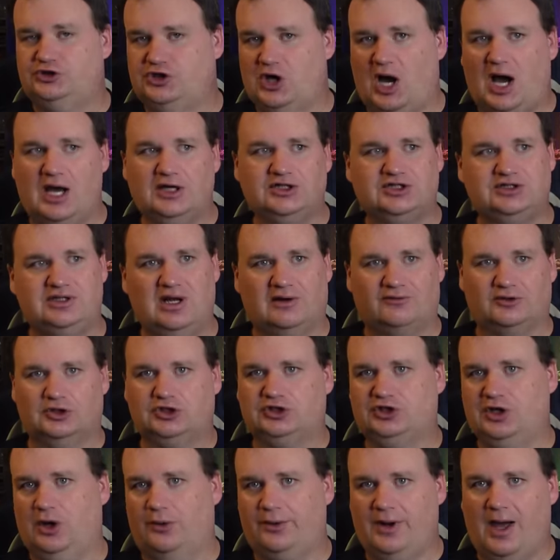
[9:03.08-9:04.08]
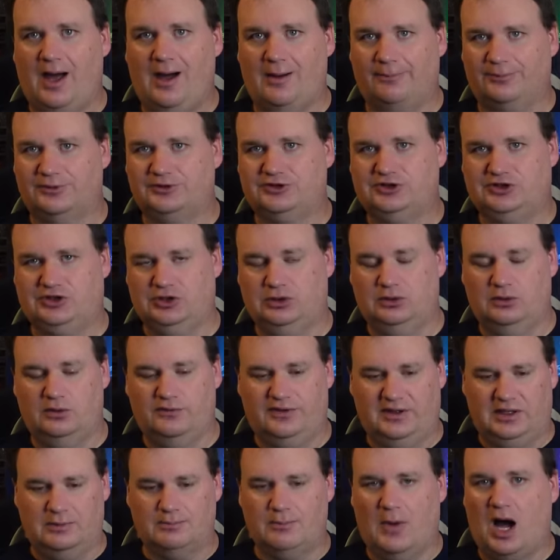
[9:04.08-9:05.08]
Josh never showed up to
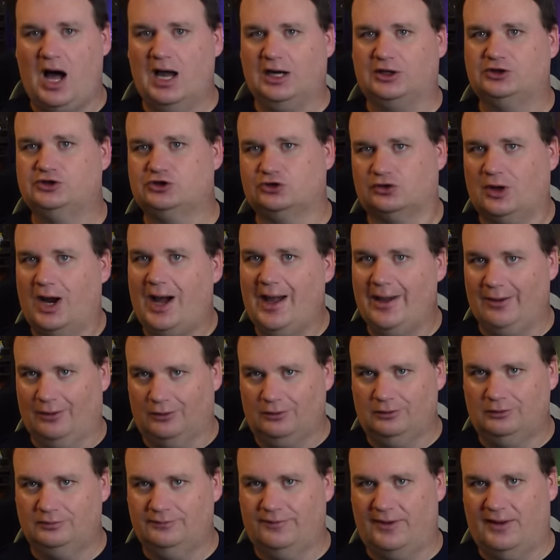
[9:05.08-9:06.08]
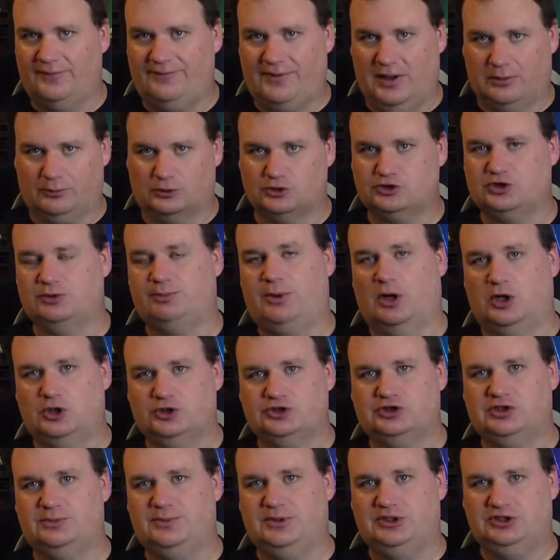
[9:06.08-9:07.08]
the mock trial that they were
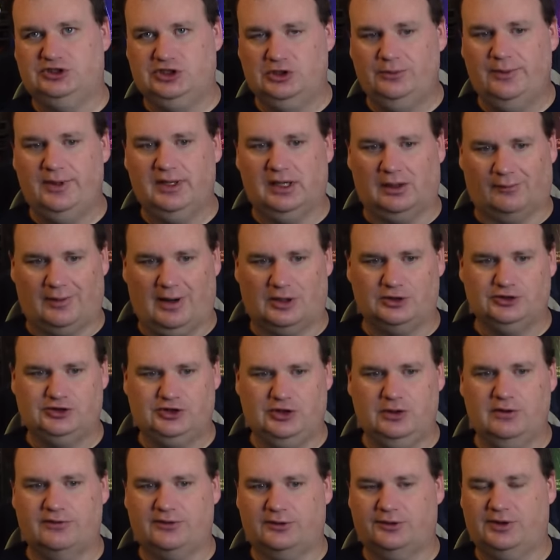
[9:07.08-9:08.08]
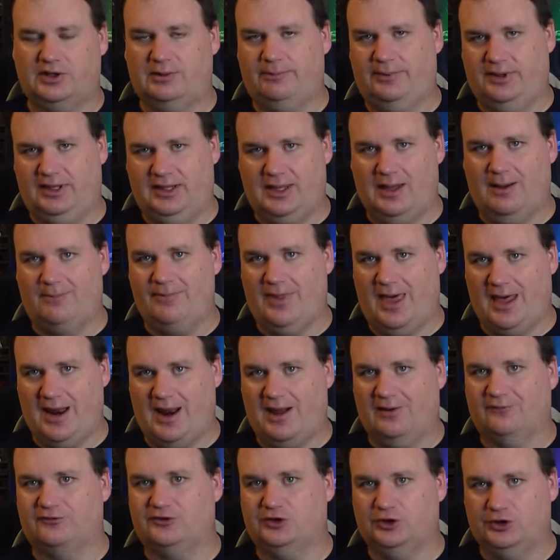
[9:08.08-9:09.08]
supposed to be doing around two thirty p m that
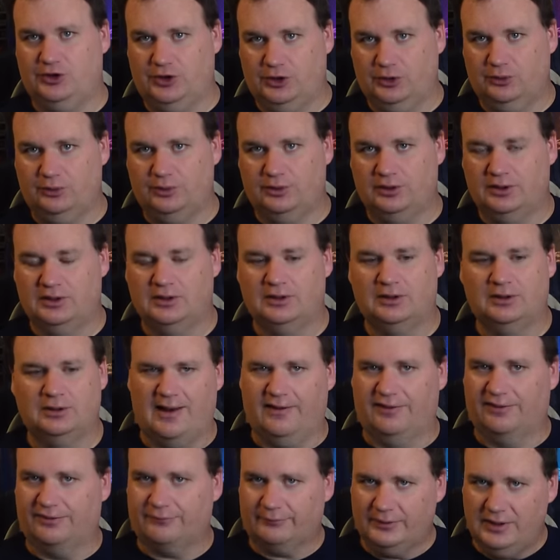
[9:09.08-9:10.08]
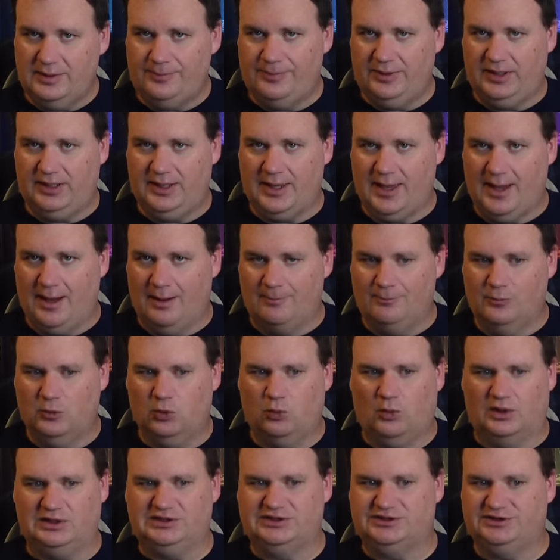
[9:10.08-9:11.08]
afternoon. At three p m,
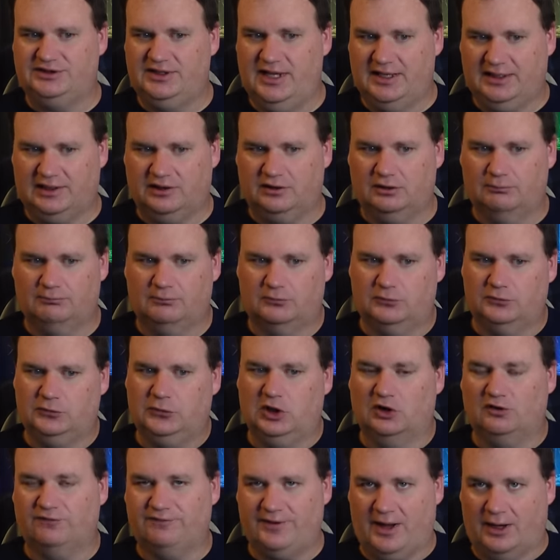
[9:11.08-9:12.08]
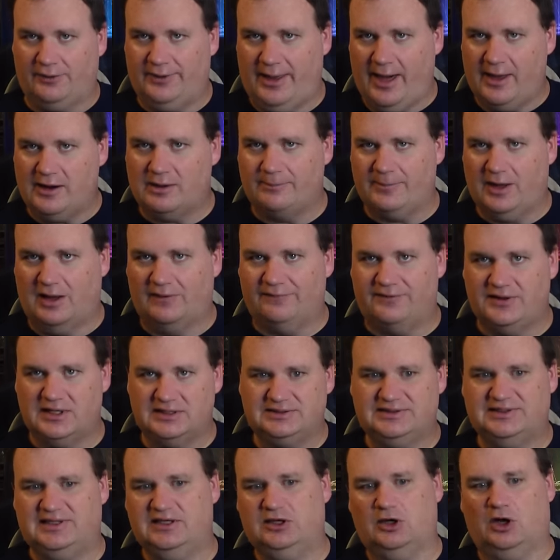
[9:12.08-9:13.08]
once Nick, you know, found out about
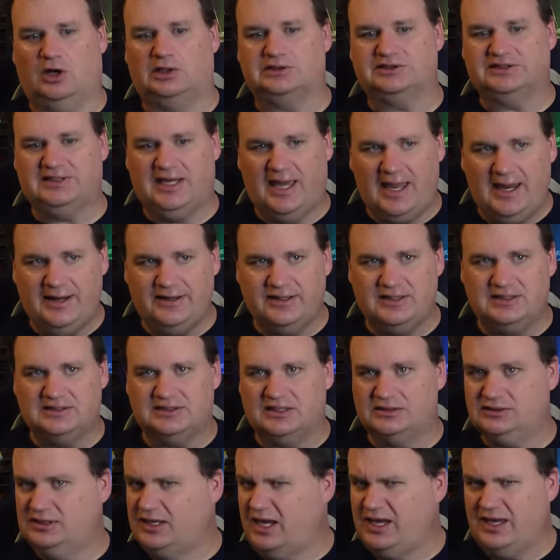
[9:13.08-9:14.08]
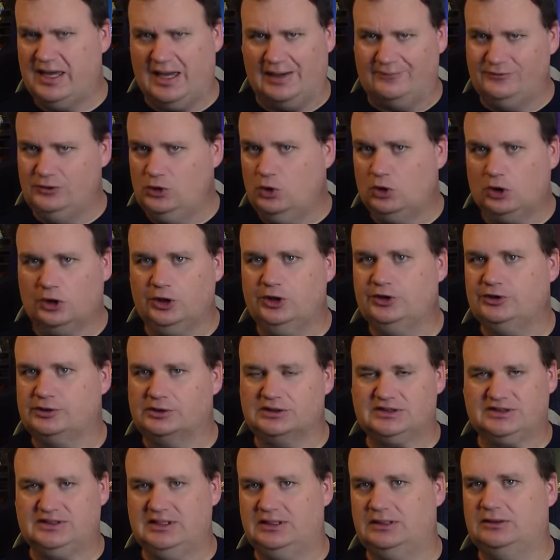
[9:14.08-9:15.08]
this, he calls Katie and says, hey, have you heard or
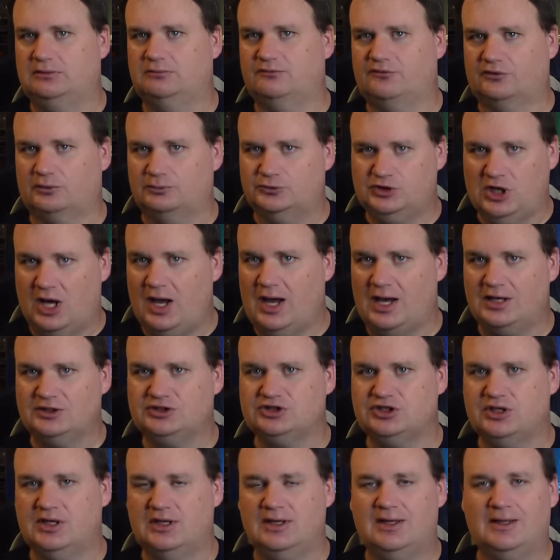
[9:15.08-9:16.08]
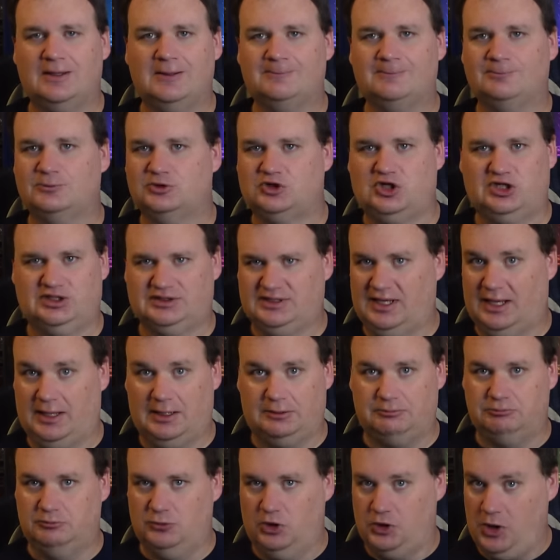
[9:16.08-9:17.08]
seen from Josh? She
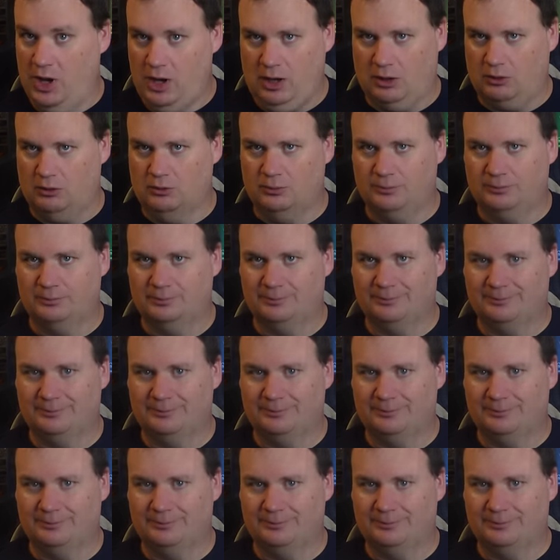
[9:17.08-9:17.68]
said, no.